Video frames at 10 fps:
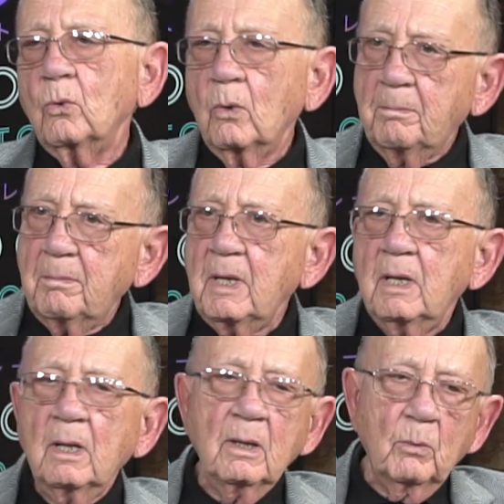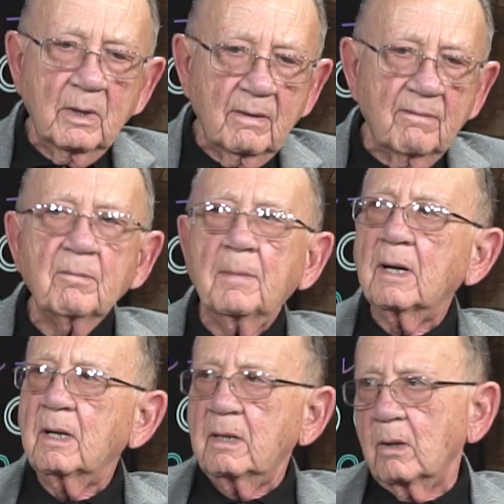immediately what everybody
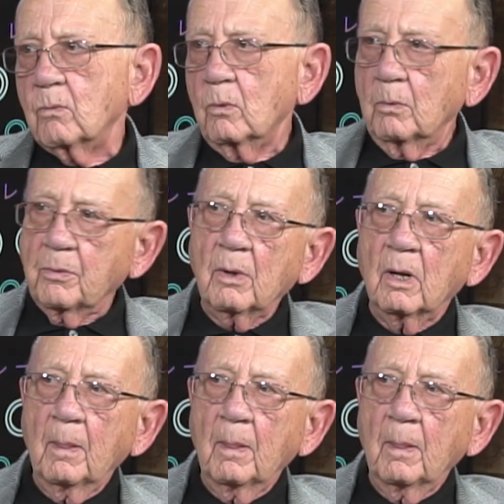in that room thought.